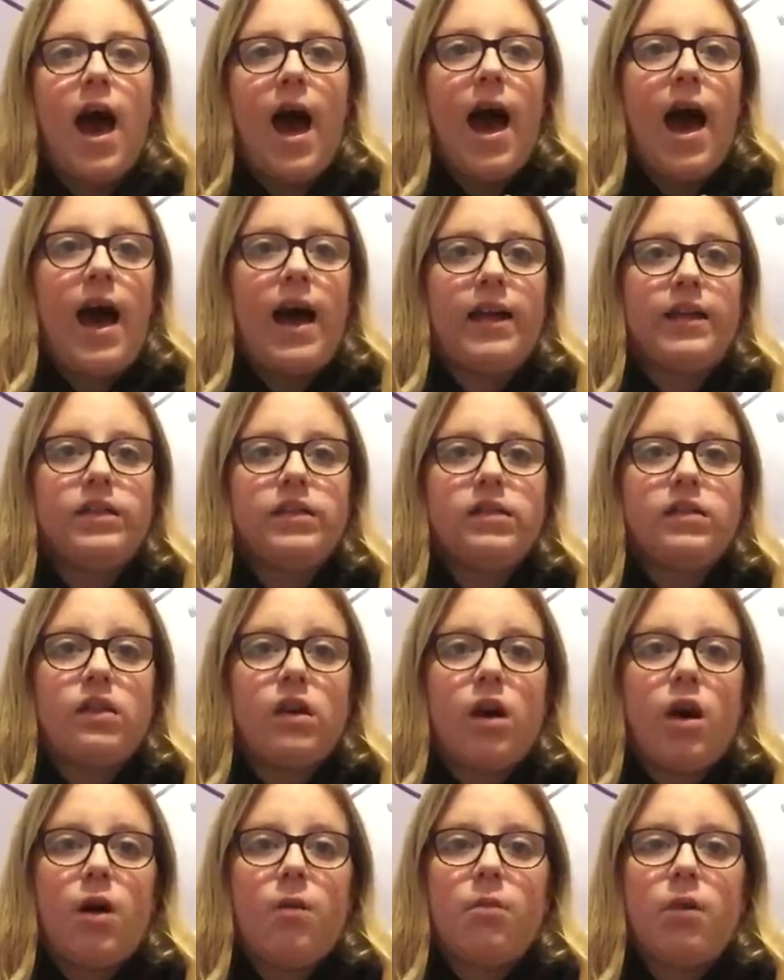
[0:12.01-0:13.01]
and
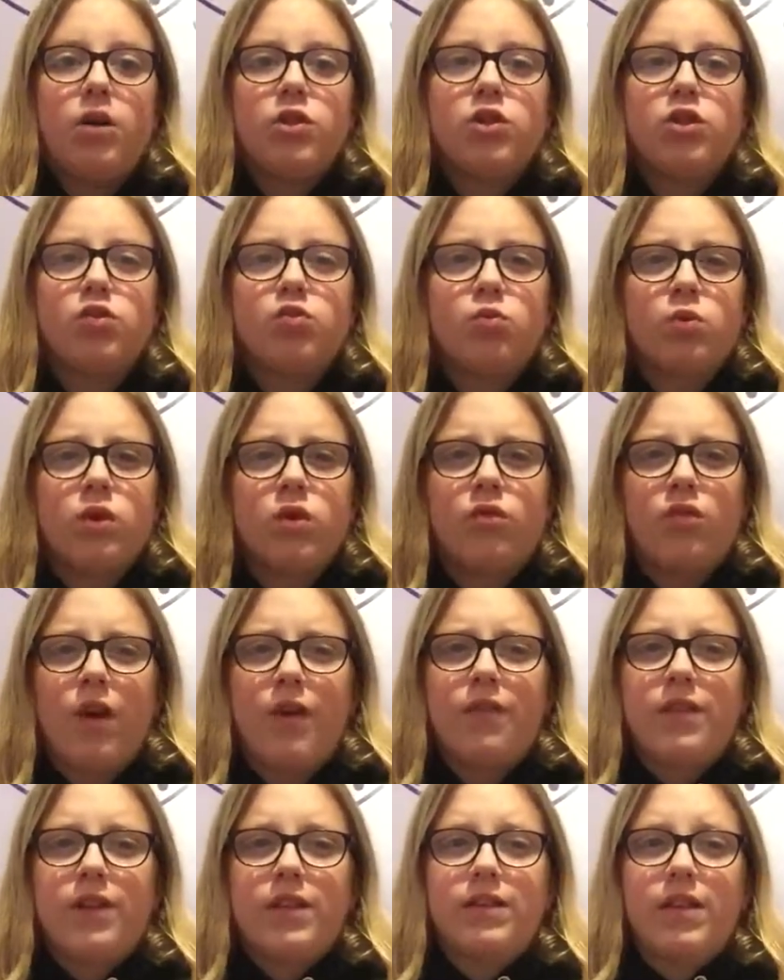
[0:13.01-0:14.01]
I just want to
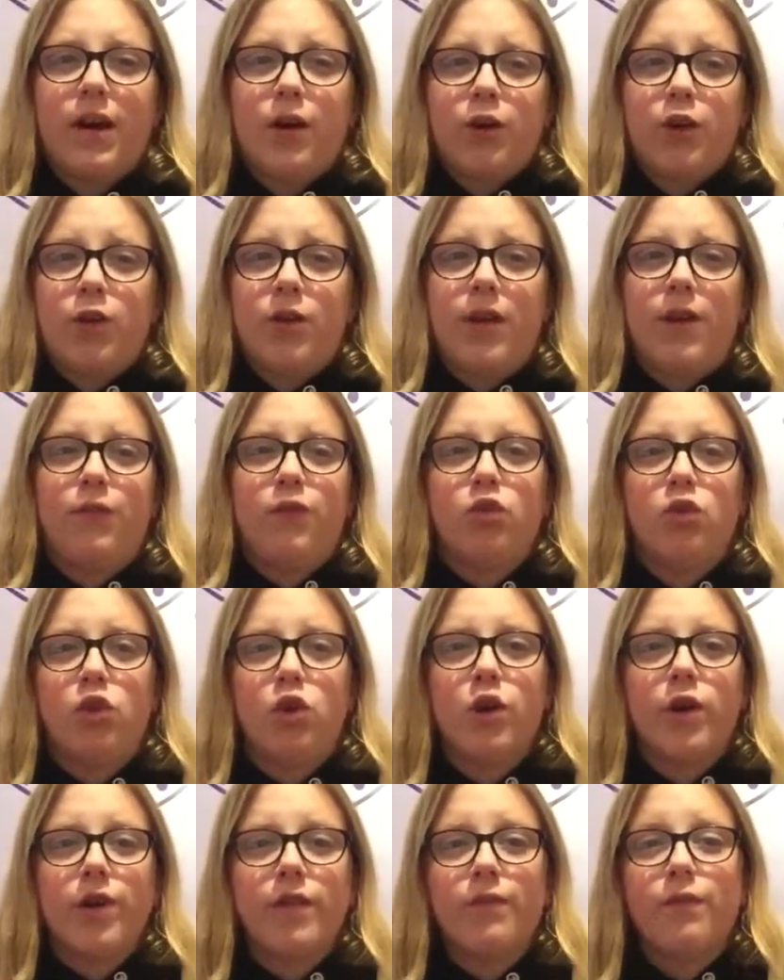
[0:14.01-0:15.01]
roughly tell you if you're
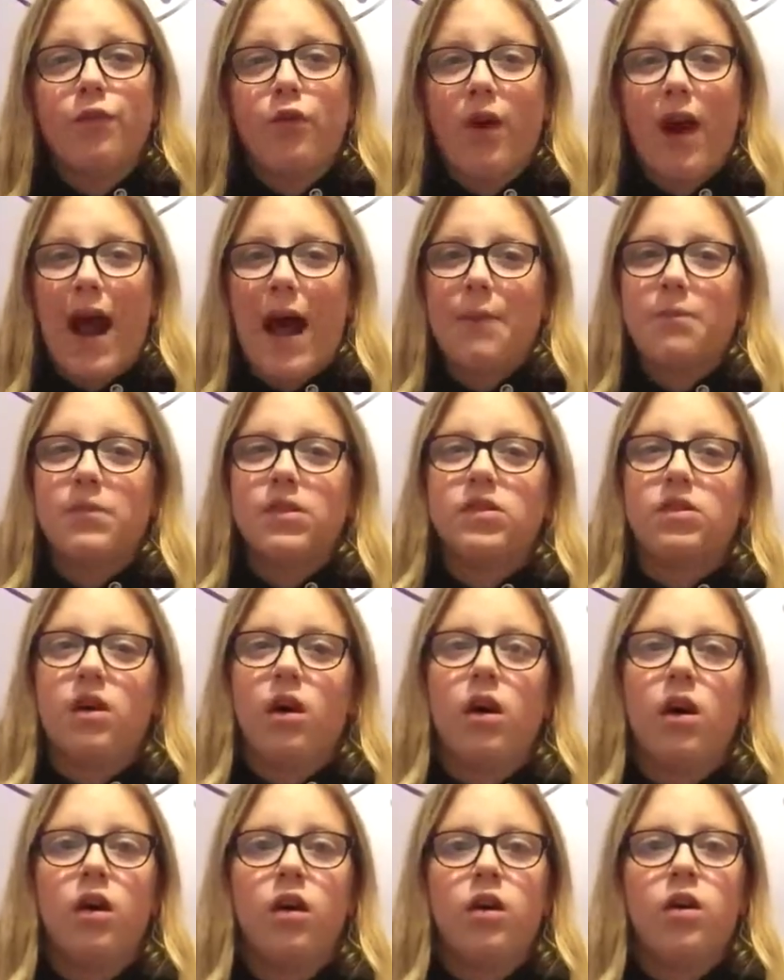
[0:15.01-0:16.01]
looking for a
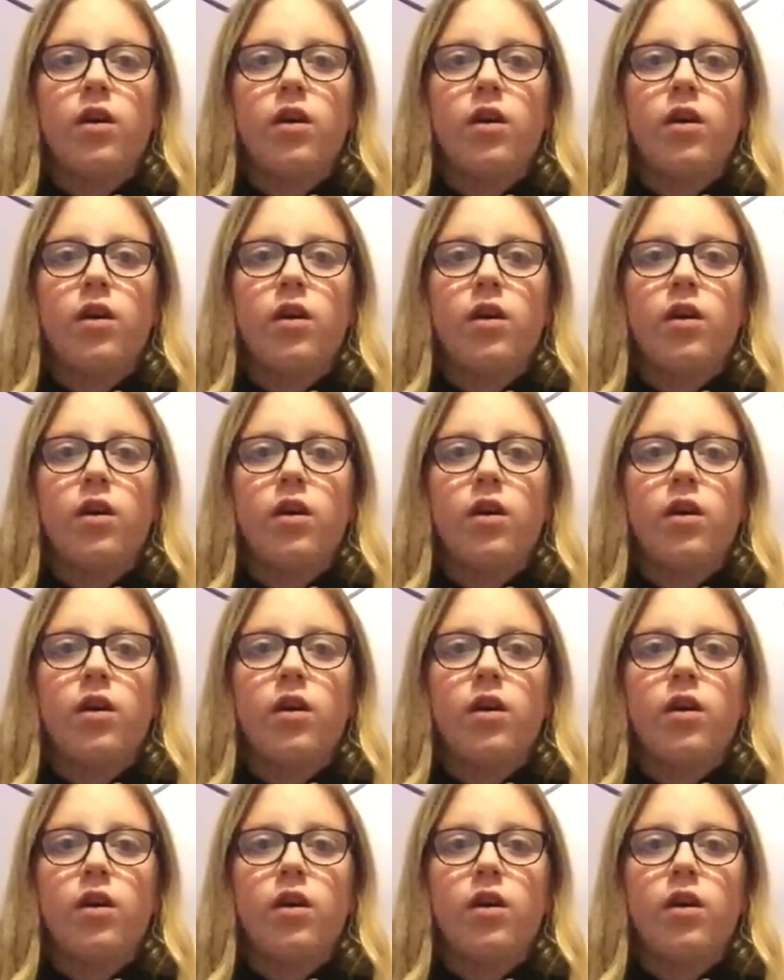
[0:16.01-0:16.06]
hamster